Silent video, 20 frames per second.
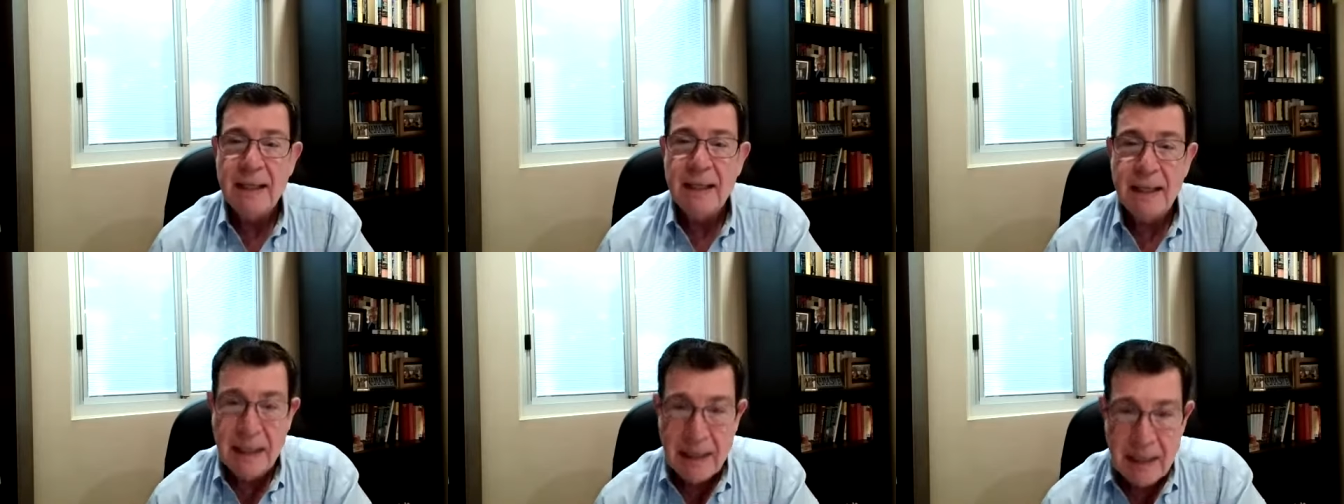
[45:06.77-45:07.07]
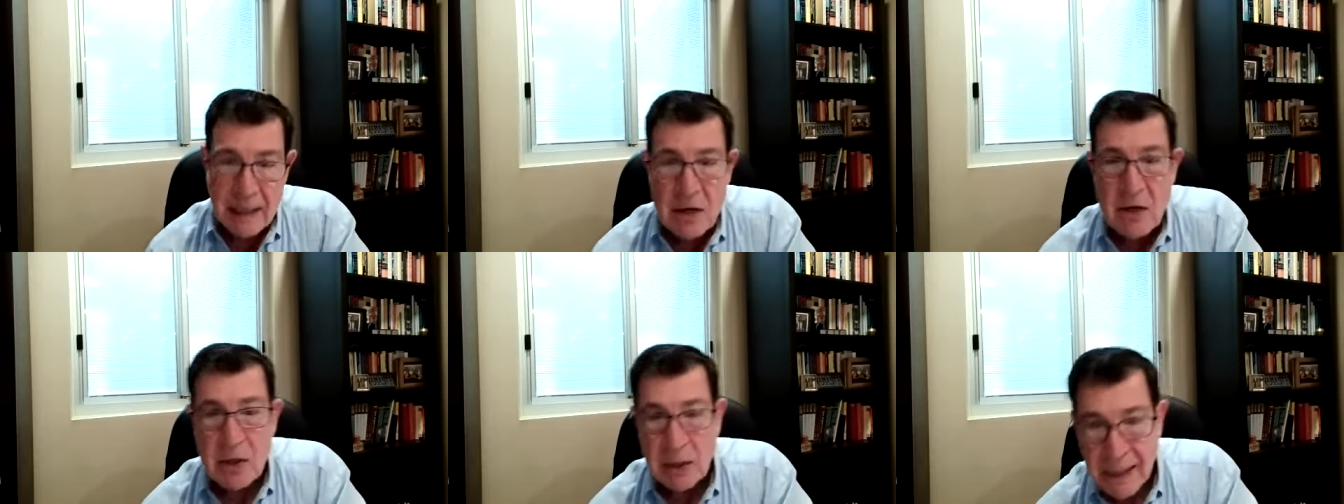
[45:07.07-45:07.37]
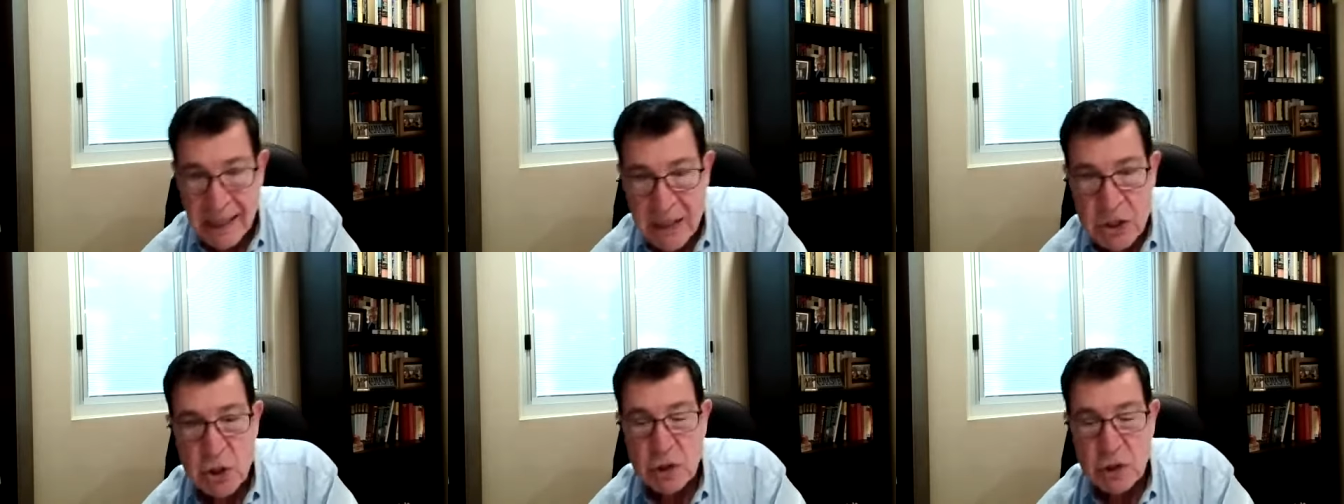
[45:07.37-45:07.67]
in a
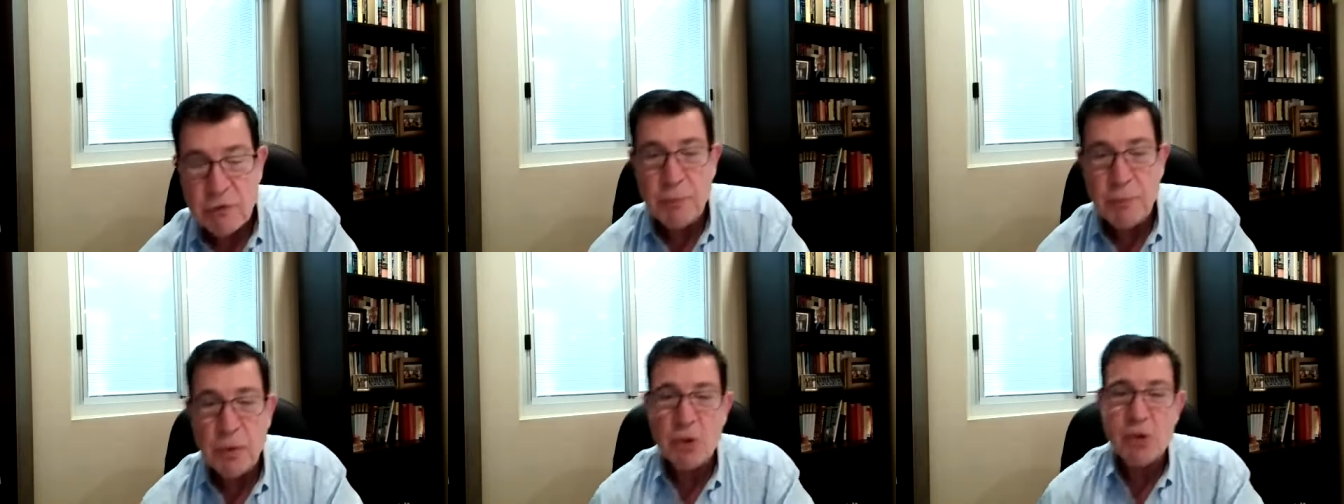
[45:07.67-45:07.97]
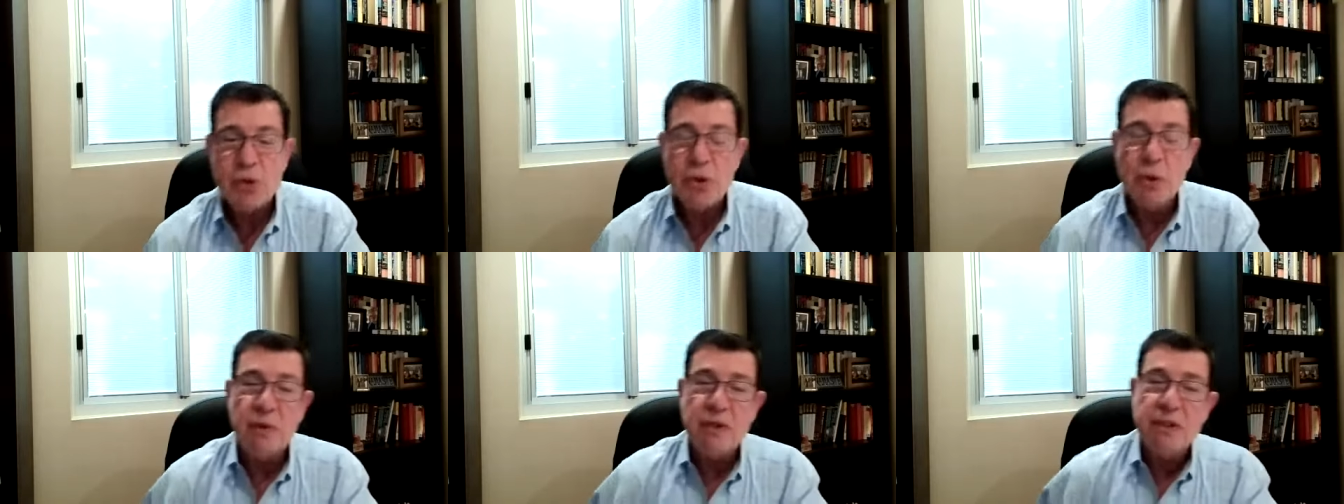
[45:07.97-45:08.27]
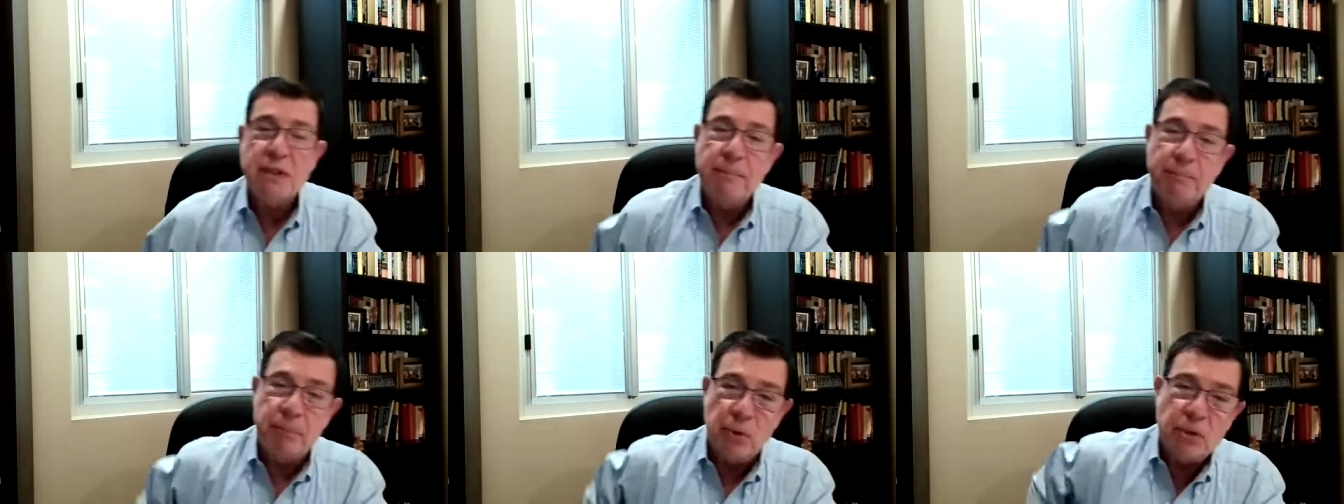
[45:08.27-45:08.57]
collection of books known as
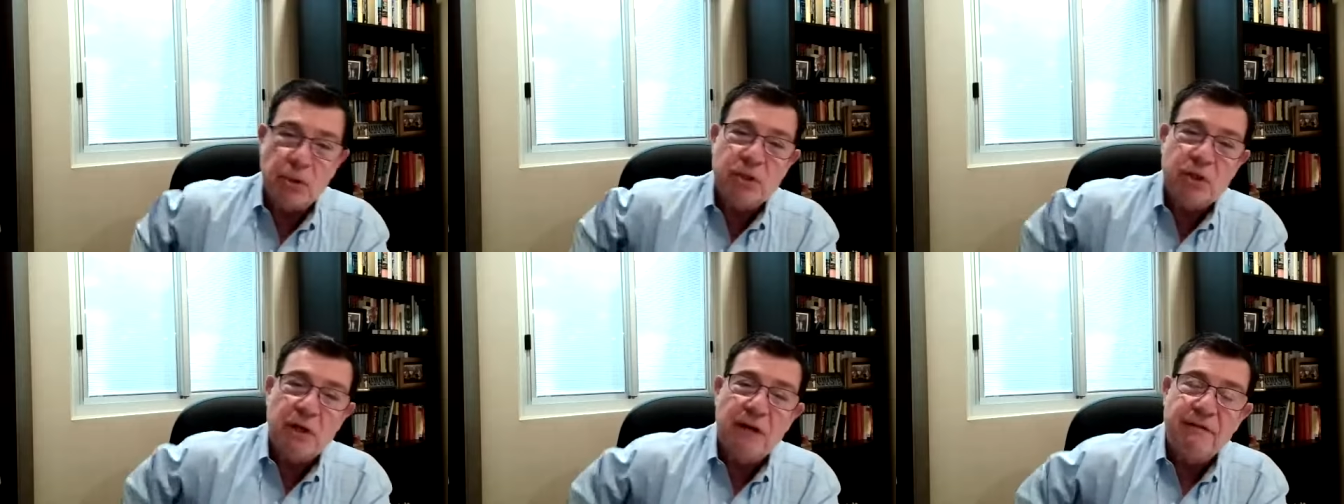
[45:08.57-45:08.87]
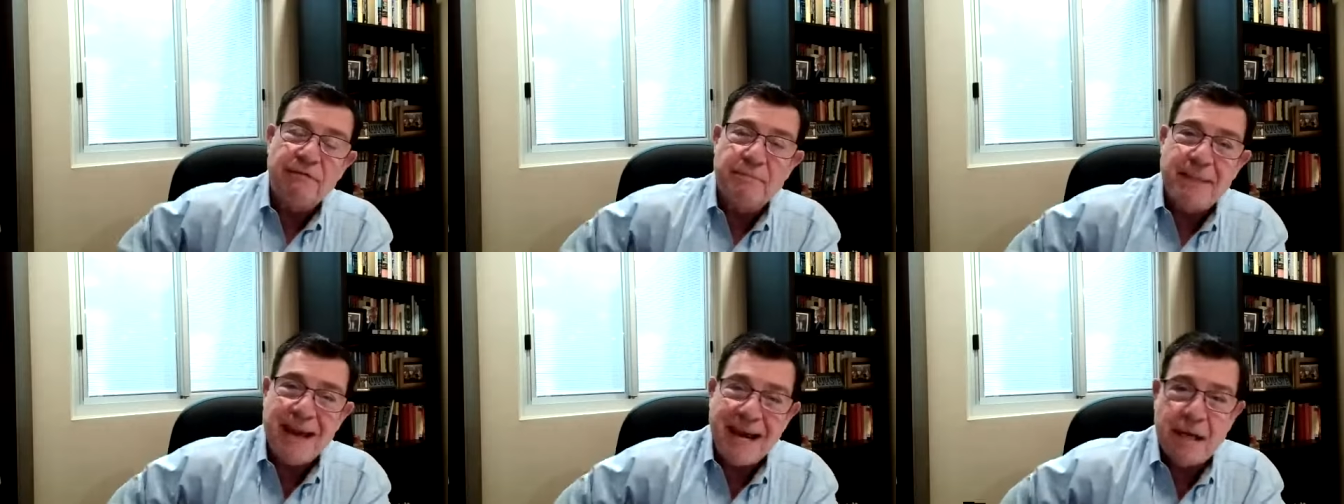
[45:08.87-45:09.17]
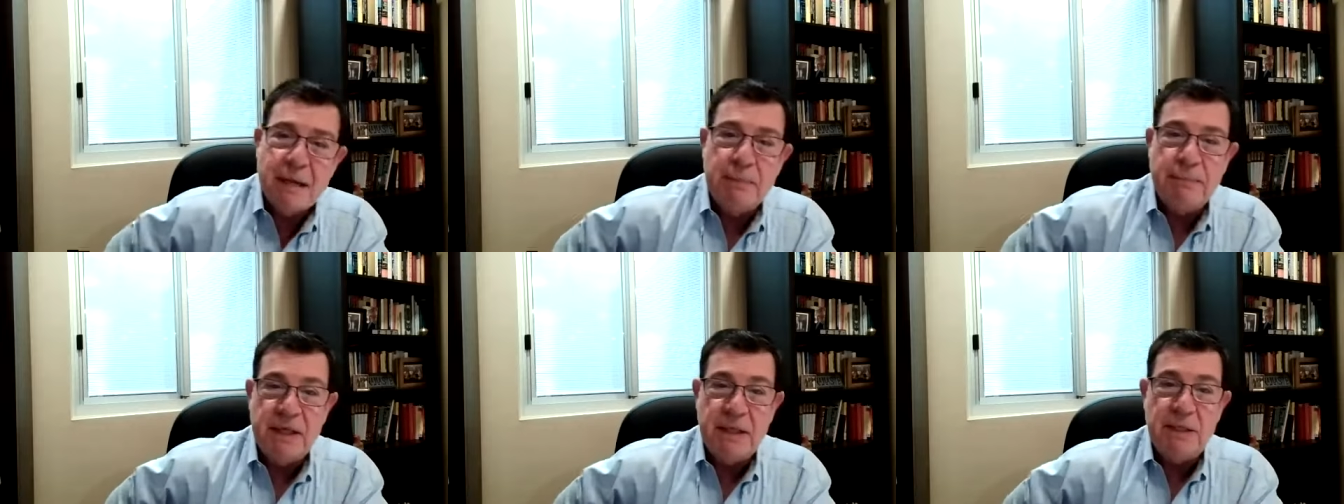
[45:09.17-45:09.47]
the Books of
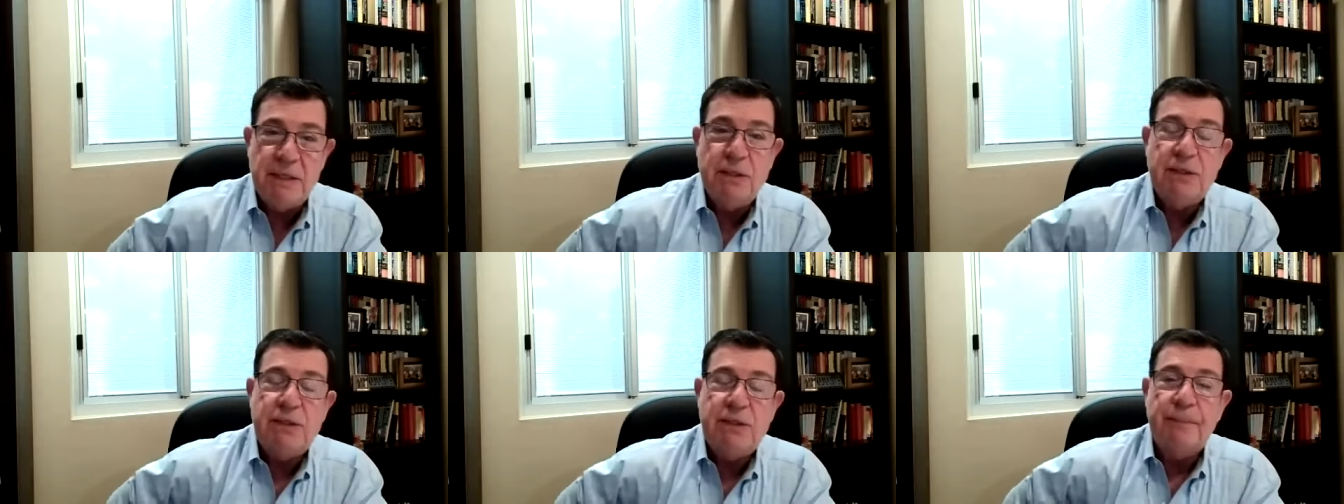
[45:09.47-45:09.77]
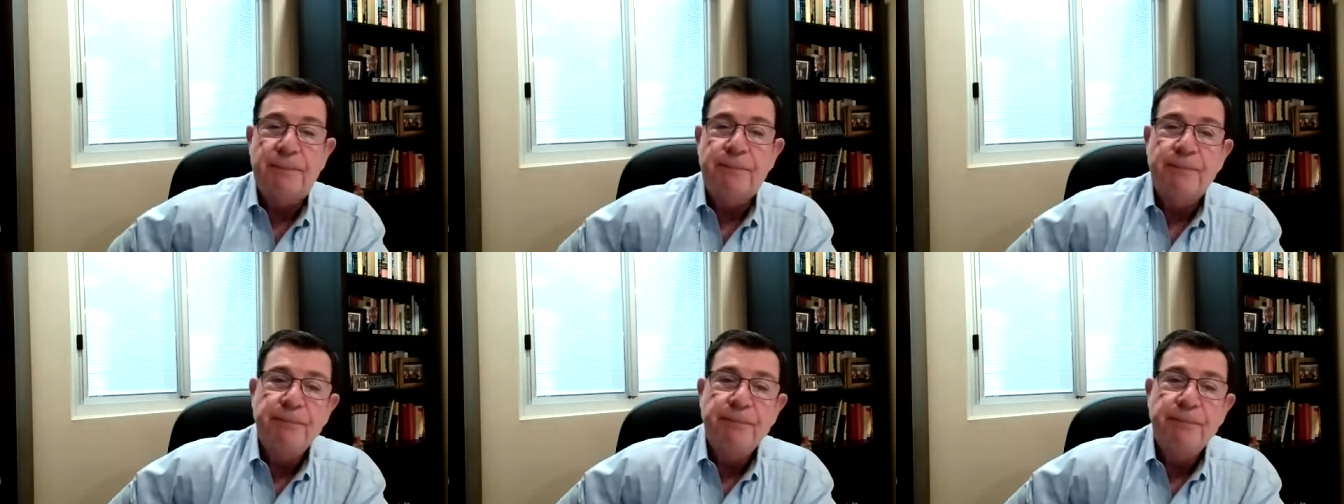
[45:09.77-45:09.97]
Maccabees.